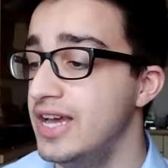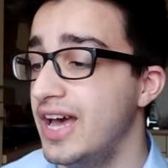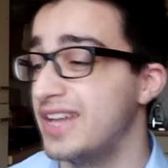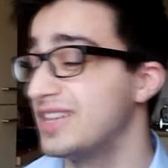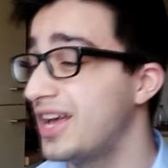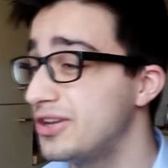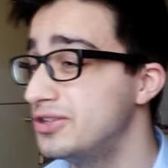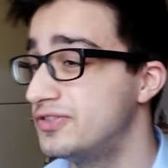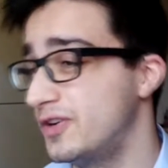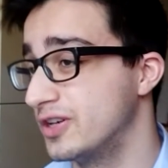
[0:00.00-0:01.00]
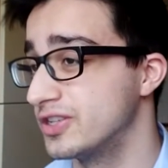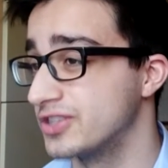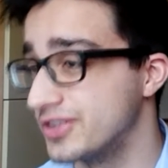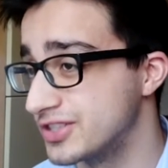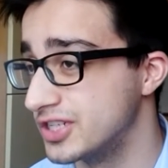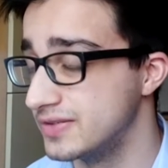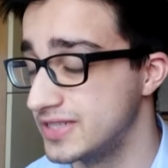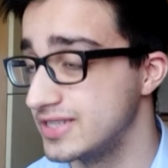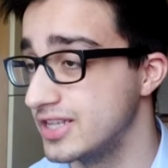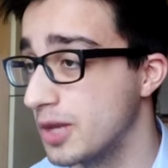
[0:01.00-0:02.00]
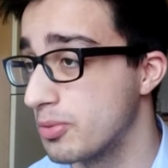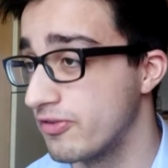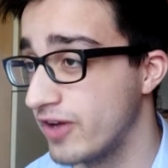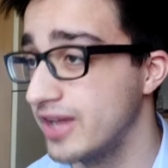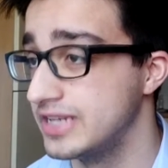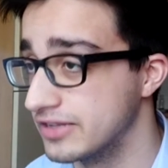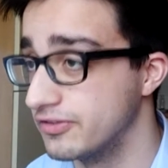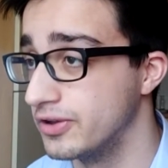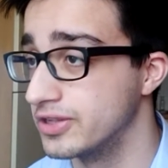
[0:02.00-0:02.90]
and allow you to focus on the services that you're providing for the